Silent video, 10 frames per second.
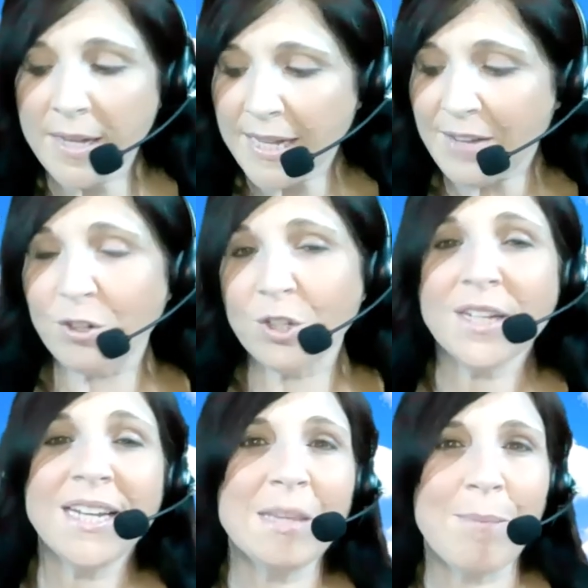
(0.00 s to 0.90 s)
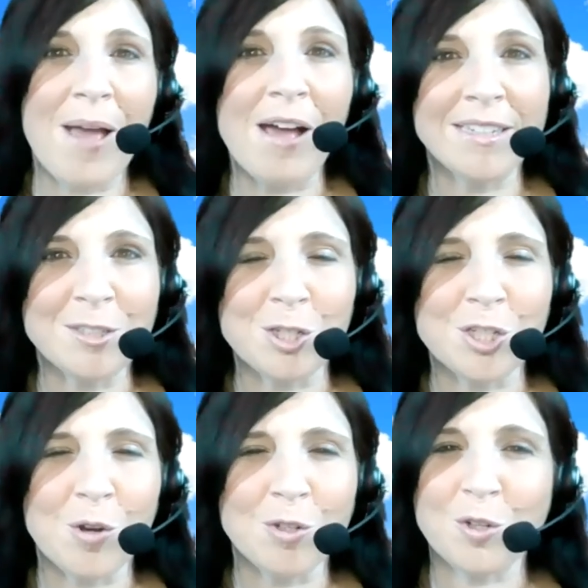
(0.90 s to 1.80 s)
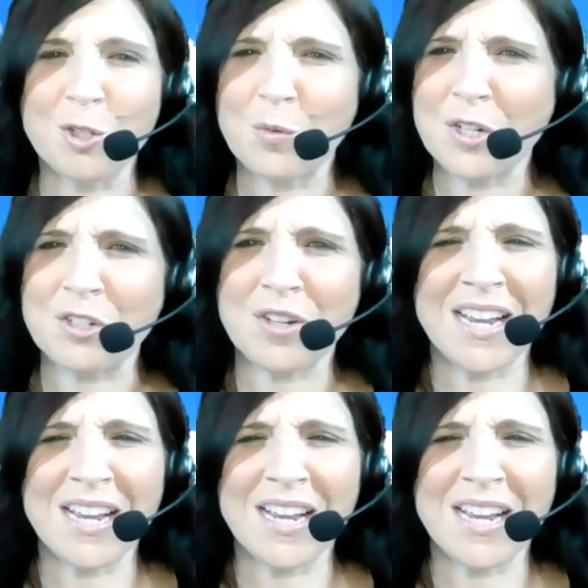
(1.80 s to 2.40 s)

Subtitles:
If you're looking at the ballot I just showed you and you're wondering,